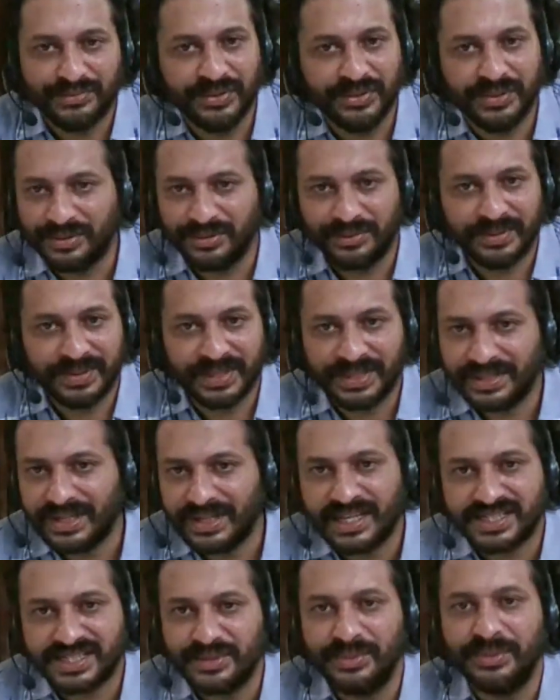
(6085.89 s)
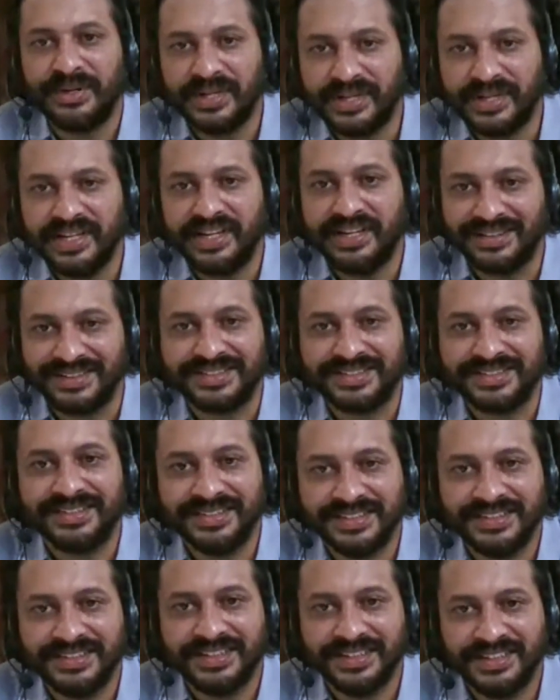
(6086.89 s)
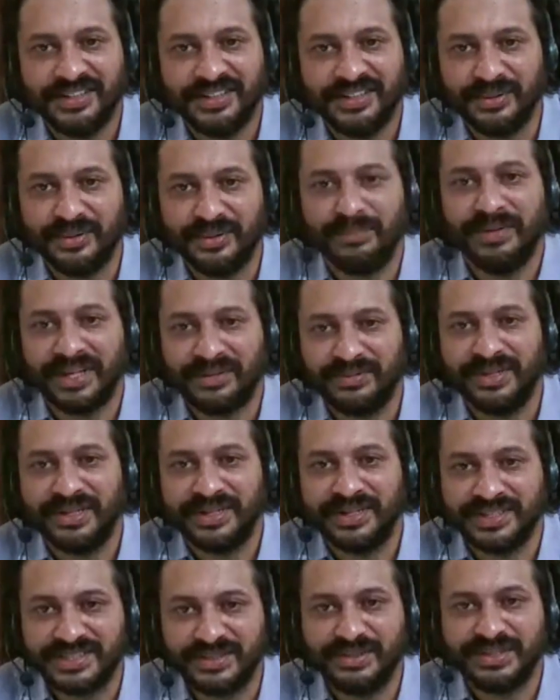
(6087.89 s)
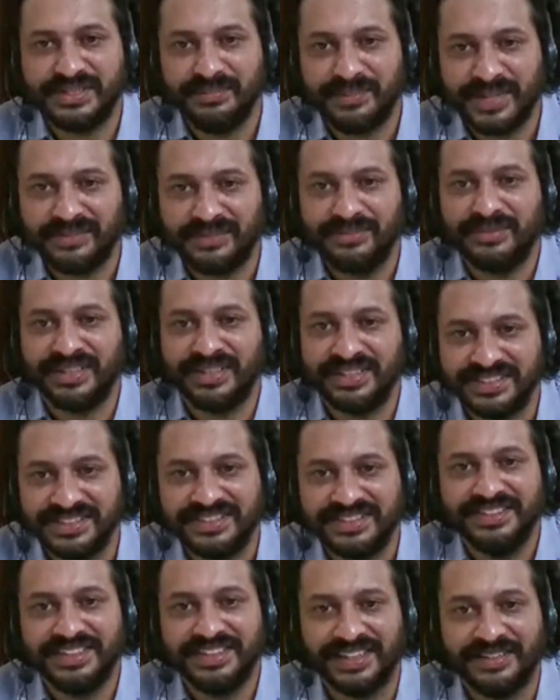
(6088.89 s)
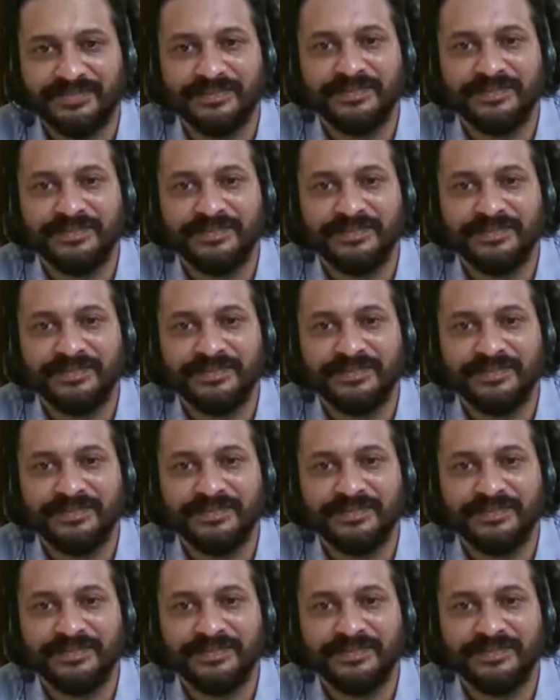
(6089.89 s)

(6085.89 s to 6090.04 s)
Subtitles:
over the last 200 years to the backwaters, Cochin backwaters. Yeah.